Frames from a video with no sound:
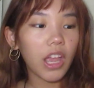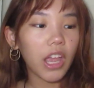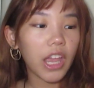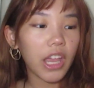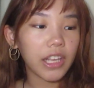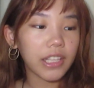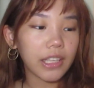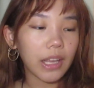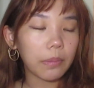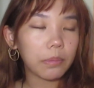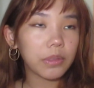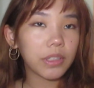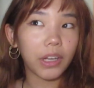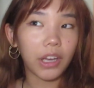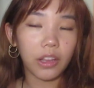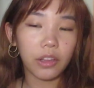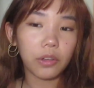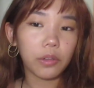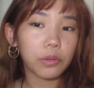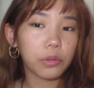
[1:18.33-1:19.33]
except the
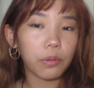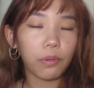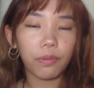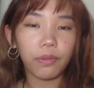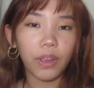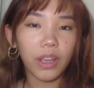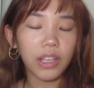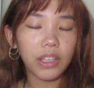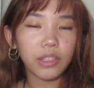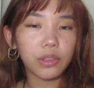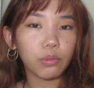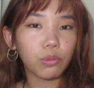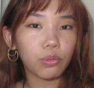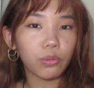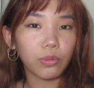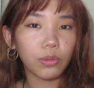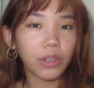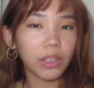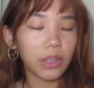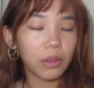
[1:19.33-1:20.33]
color also fades
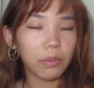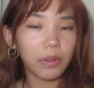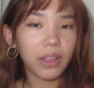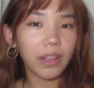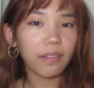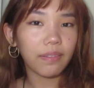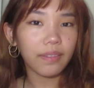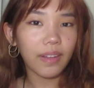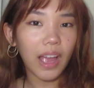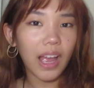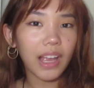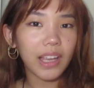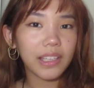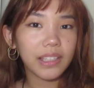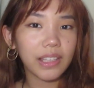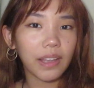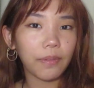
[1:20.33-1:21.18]
really fast.